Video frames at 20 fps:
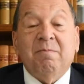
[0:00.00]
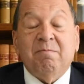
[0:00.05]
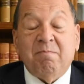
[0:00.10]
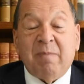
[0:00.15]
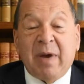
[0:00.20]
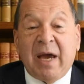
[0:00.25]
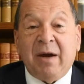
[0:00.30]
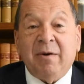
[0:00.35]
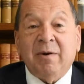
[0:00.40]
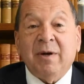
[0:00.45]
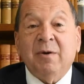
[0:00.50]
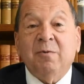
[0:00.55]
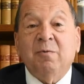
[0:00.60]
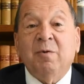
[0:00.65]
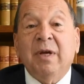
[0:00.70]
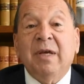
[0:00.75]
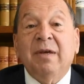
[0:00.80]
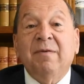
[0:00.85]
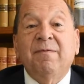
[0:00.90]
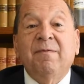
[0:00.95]
barrier
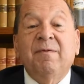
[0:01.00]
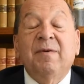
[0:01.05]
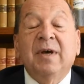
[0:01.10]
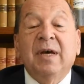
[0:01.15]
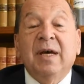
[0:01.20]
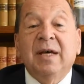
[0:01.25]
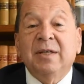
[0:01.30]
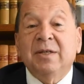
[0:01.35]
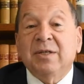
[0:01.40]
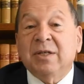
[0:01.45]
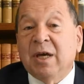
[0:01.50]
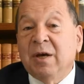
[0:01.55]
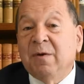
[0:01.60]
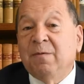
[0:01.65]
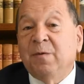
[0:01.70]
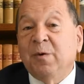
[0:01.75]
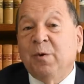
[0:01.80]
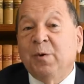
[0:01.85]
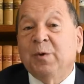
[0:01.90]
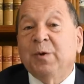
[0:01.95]
reef and so
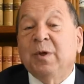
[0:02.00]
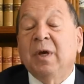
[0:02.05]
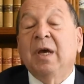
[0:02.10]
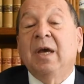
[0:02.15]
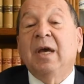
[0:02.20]
forth,